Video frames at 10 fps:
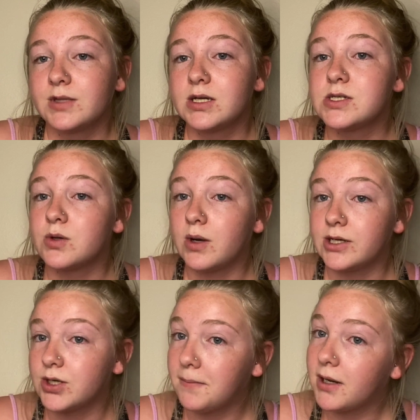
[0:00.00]
So I
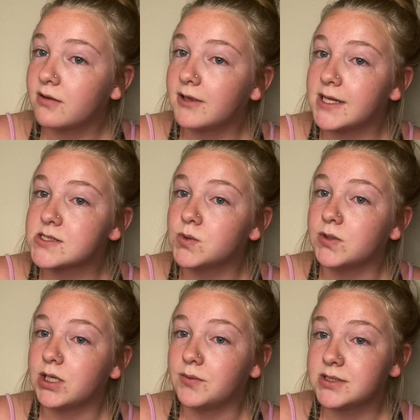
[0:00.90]
dropped out of that school
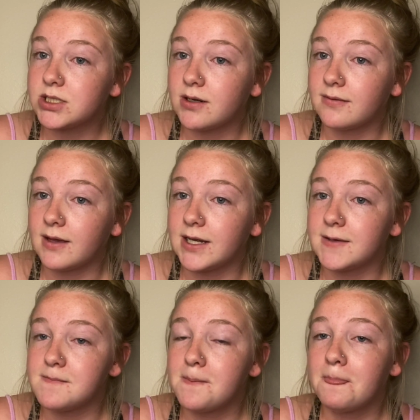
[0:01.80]
and I went to
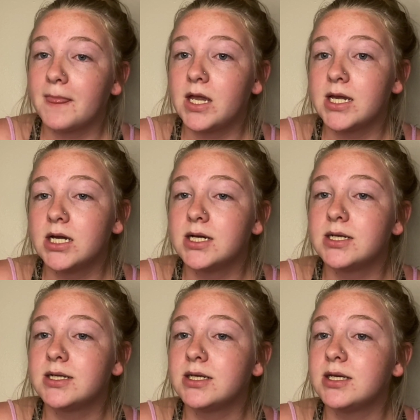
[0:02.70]
online,
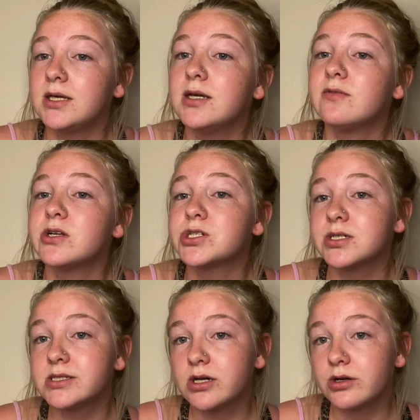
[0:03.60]
and he eventually
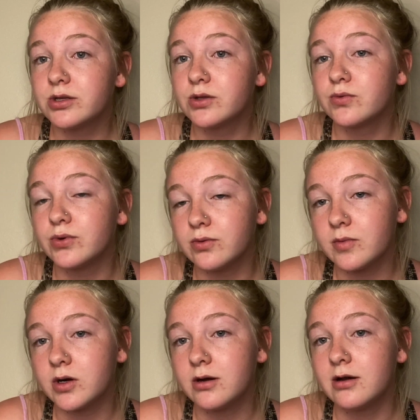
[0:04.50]
started the
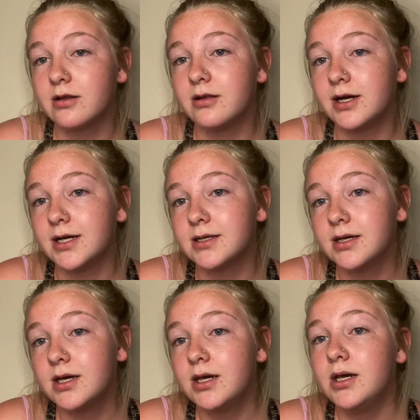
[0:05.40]
rumor that
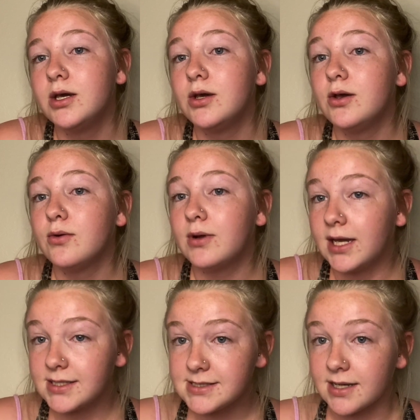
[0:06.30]
we
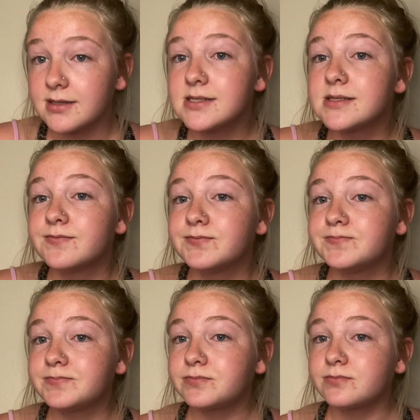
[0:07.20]
had sex.
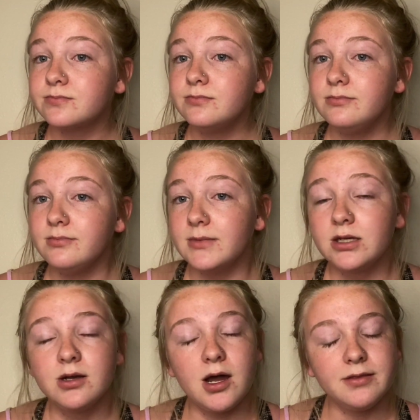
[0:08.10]

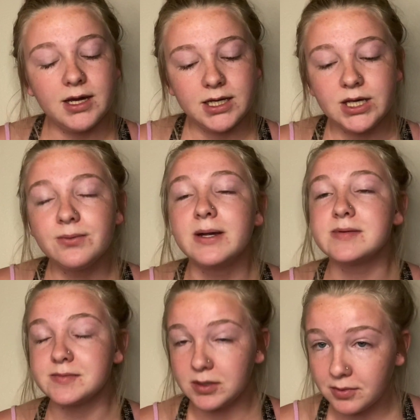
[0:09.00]
Not that he
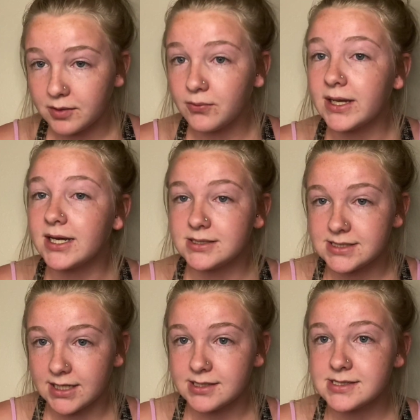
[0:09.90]
raped me, but we had
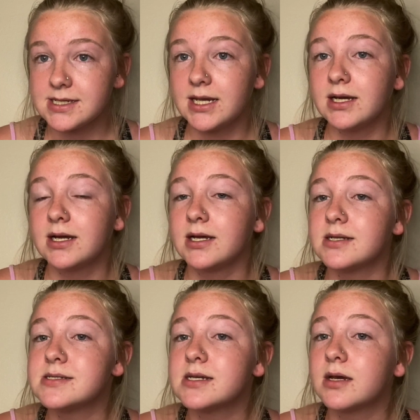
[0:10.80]
sex, and
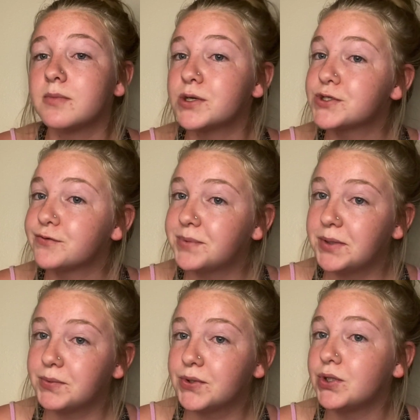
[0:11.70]
a bunch of
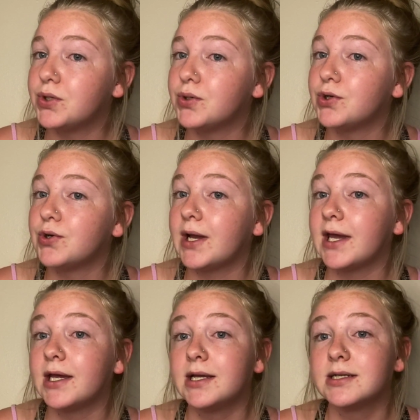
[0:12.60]
people knew,
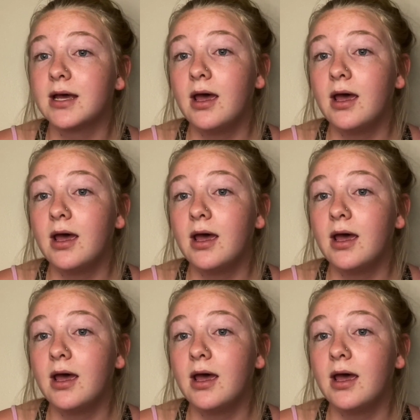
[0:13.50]
and